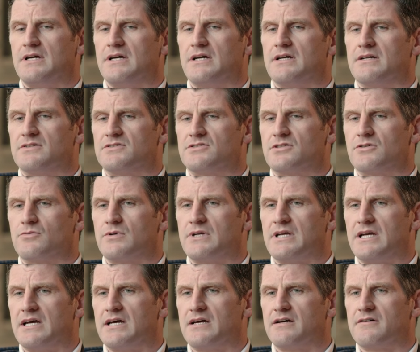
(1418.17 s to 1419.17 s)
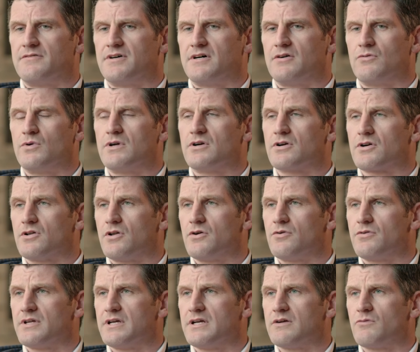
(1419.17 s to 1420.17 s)
And so we have winter
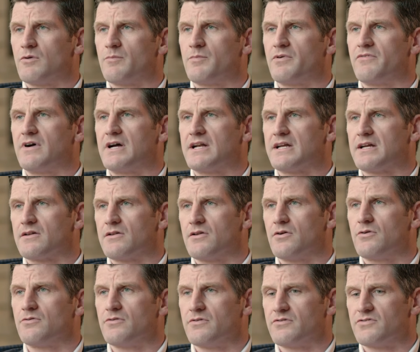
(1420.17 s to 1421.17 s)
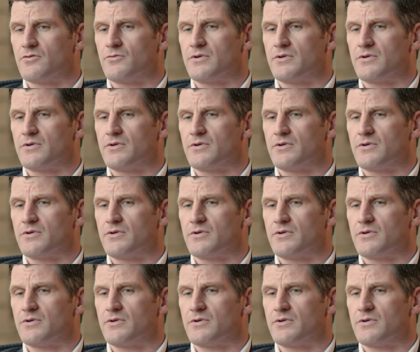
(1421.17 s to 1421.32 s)
clothing. We're providing clothes.